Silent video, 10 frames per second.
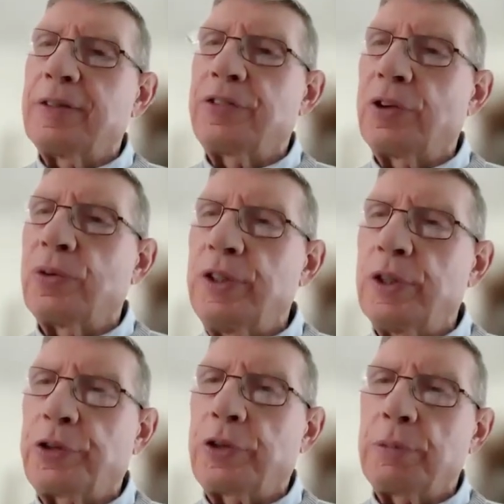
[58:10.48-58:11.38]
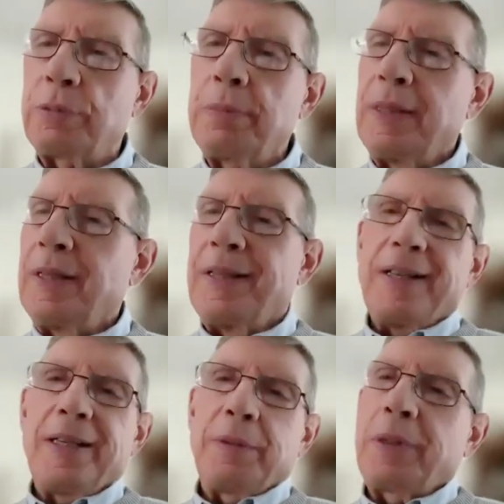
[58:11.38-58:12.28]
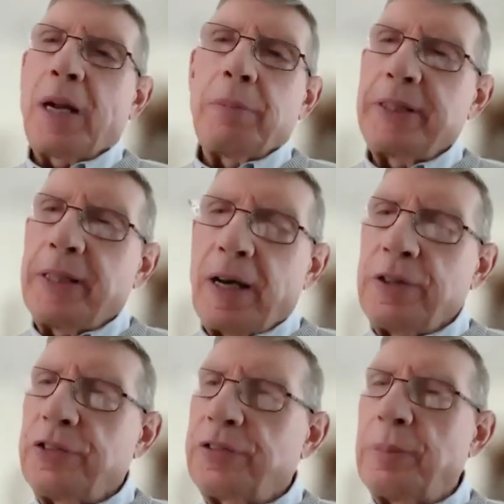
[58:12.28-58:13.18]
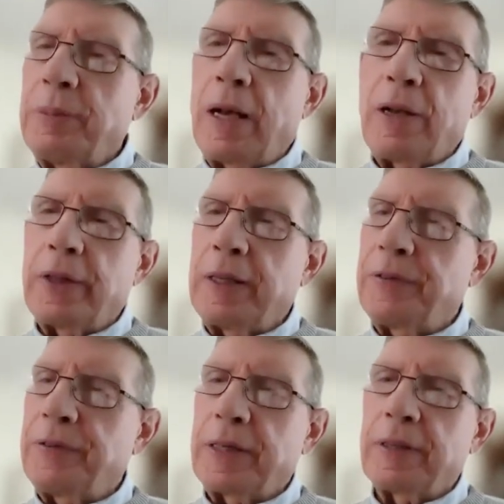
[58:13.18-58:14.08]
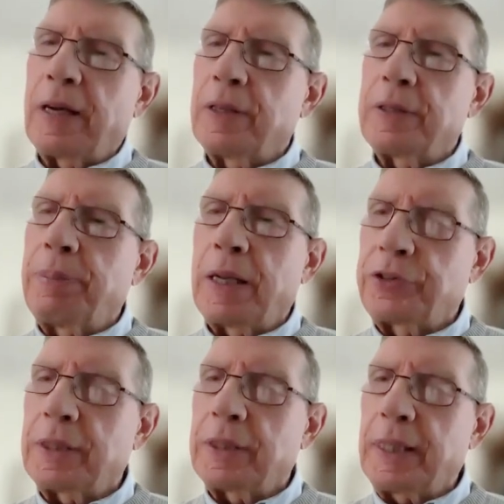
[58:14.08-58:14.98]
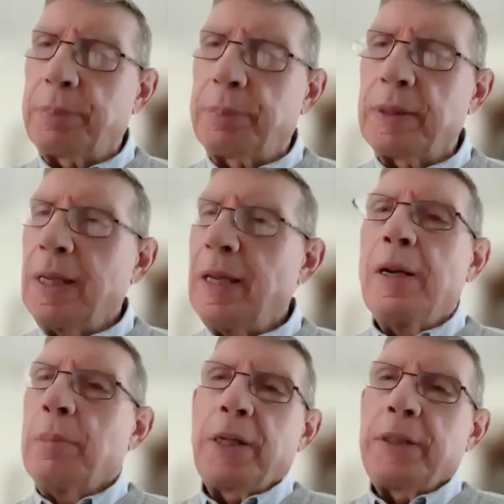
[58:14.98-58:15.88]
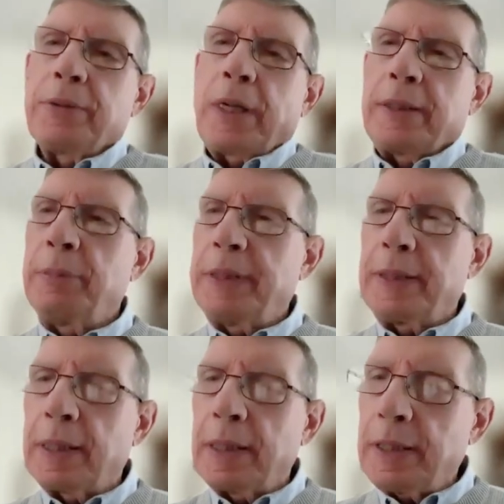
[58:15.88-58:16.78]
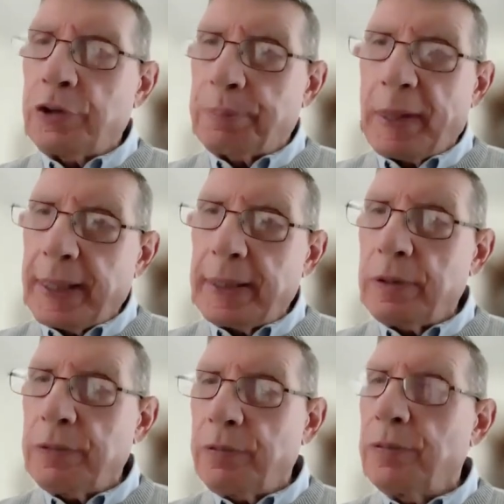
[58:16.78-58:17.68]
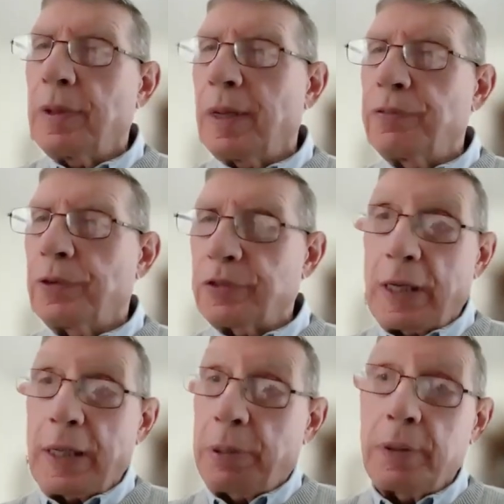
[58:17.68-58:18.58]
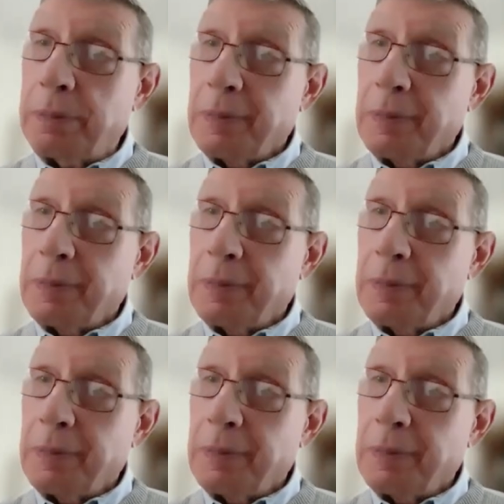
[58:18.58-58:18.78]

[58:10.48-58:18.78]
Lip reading: so near term, and it probably does. Somehow they figure out how to patch it and keep it. But you're right. I mean, Italy and Spain, for example,